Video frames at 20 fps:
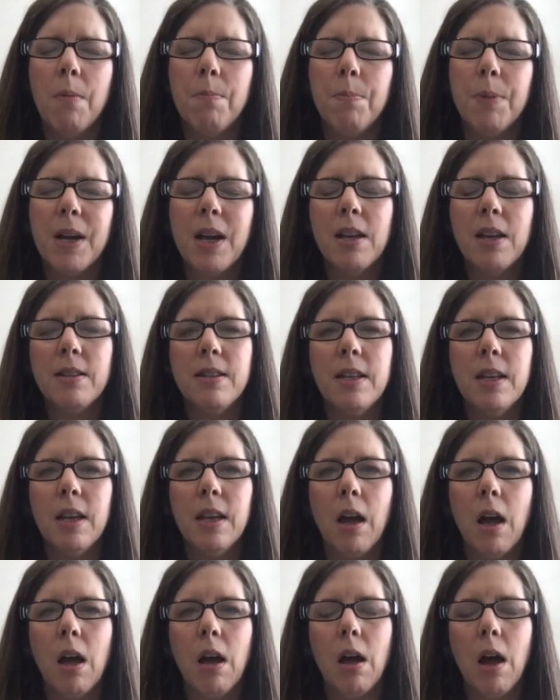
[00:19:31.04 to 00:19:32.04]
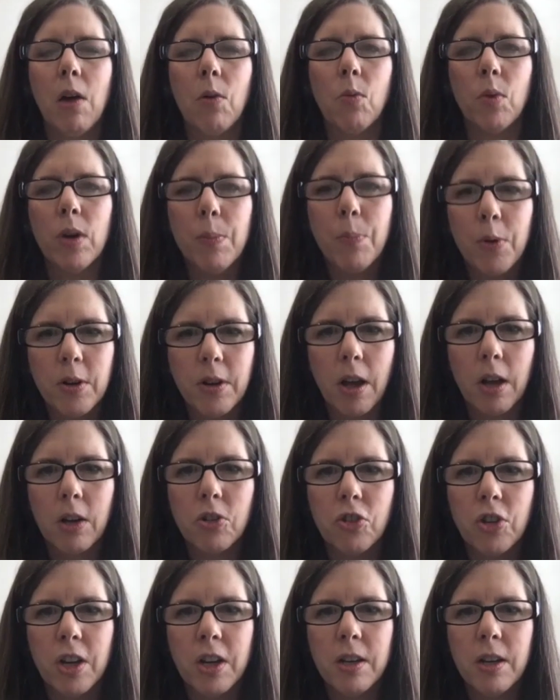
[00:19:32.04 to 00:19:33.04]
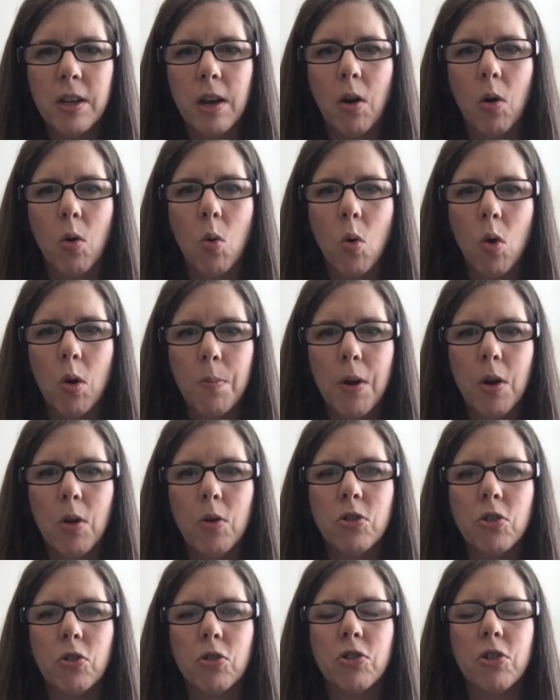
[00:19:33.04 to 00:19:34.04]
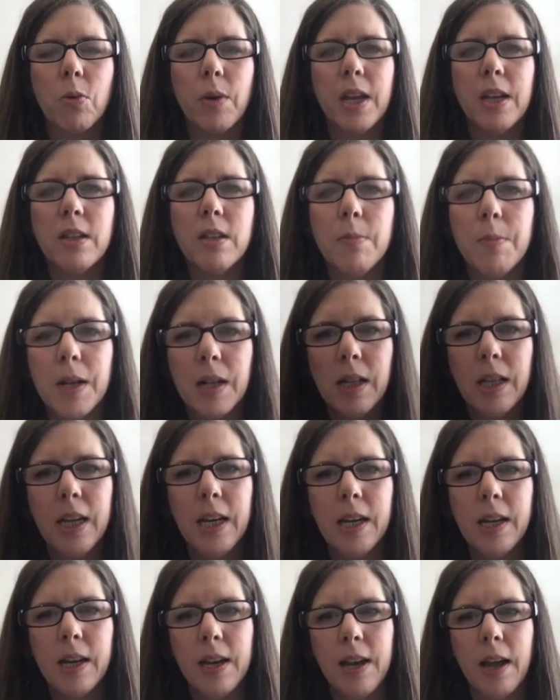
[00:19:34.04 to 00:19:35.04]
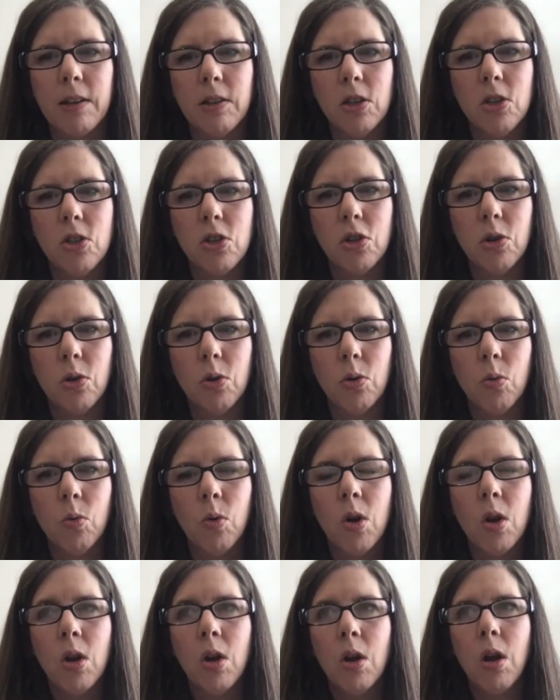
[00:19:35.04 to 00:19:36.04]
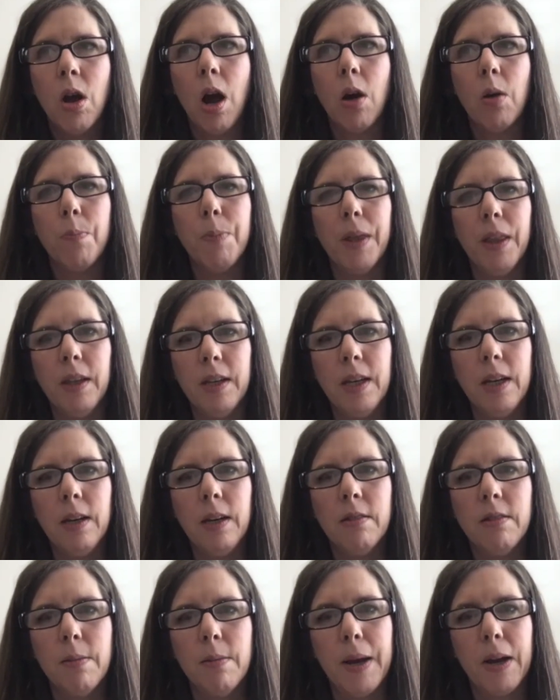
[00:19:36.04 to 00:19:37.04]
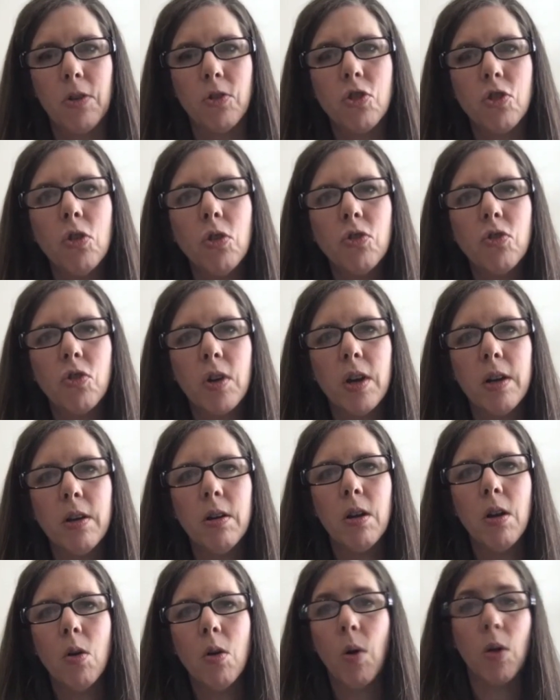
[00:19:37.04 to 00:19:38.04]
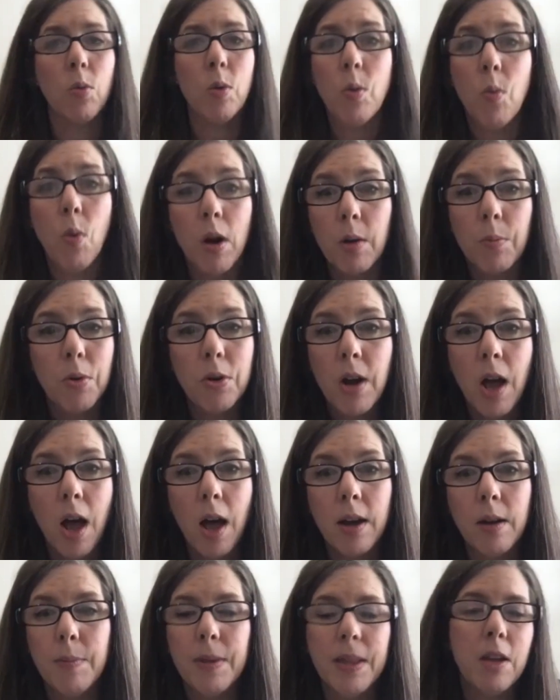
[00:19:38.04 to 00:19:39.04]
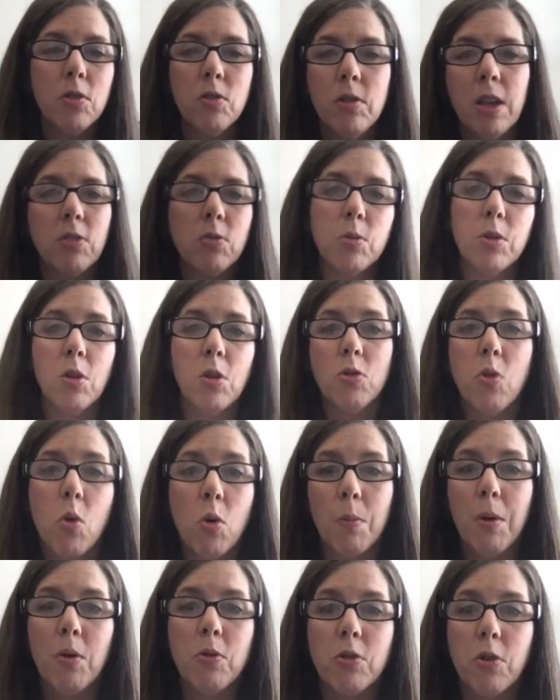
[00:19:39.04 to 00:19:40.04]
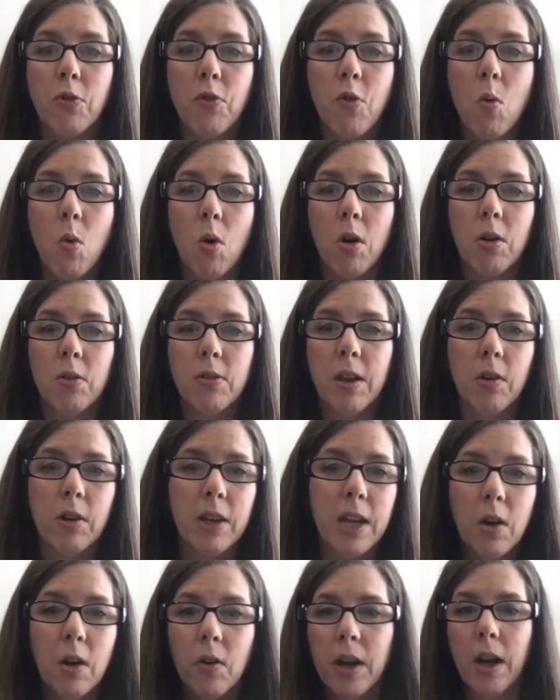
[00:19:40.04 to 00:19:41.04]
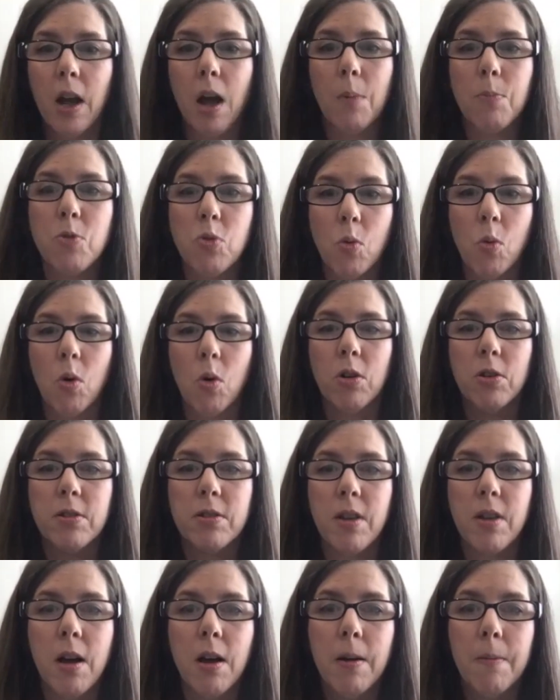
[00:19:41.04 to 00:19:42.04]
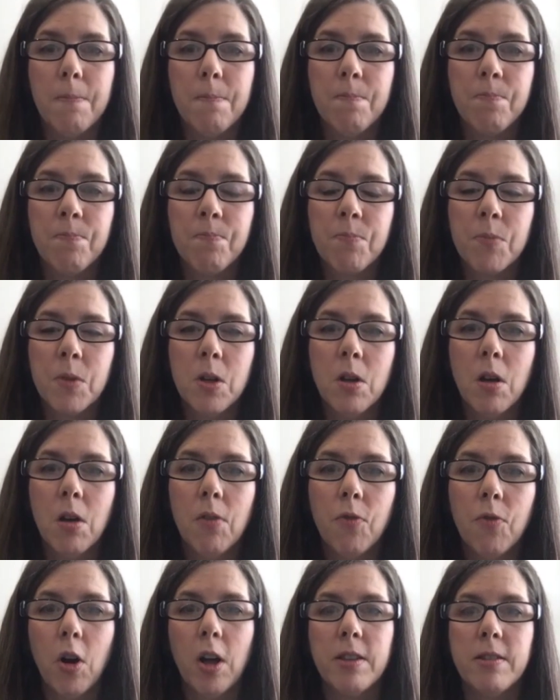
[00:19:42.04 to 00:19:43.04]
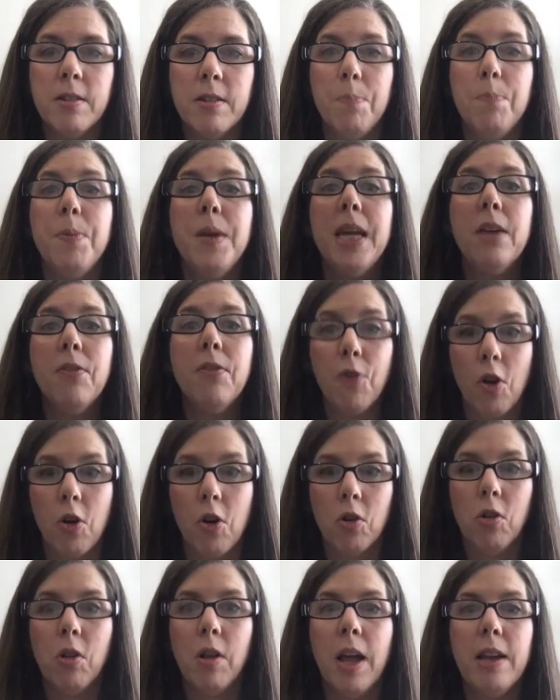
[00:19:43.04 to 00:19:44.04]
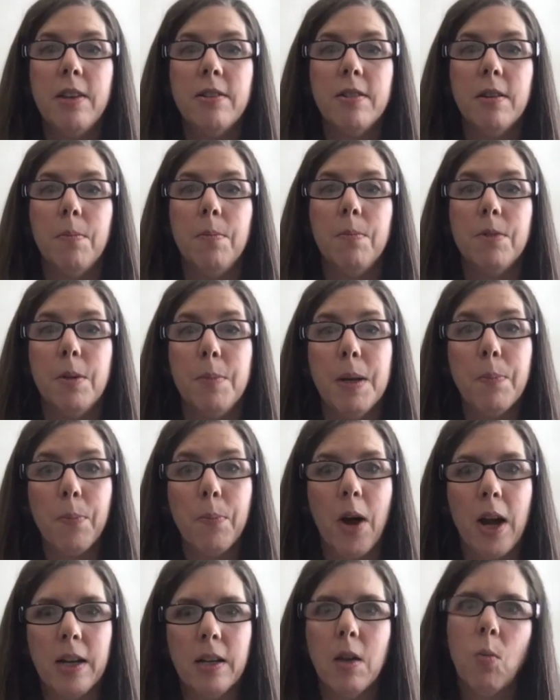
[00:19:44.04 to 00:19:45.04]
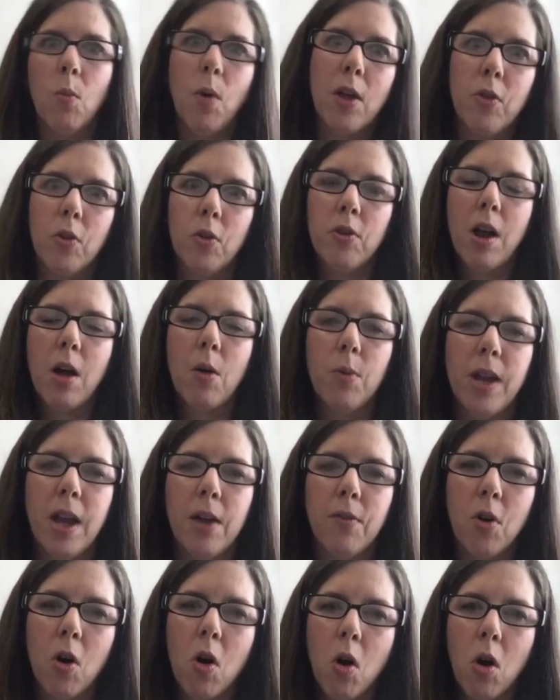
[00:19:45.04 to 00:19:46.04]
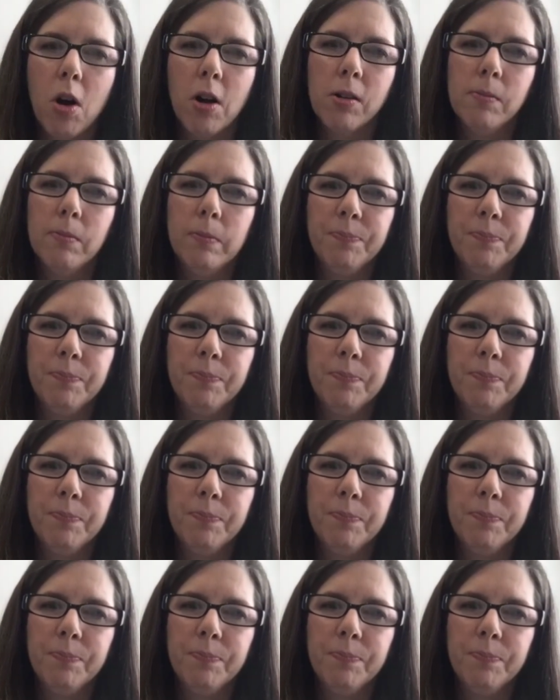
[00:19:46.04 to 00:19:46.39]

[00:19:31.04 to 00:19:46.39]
because our reproduction and our hormones are so intimately connected to our ability to bear children, whether we want them or not. I mean, that's what those hormones are for. They're gearing up towards for us to be fertile and to be pregnant, whether or not we ever are.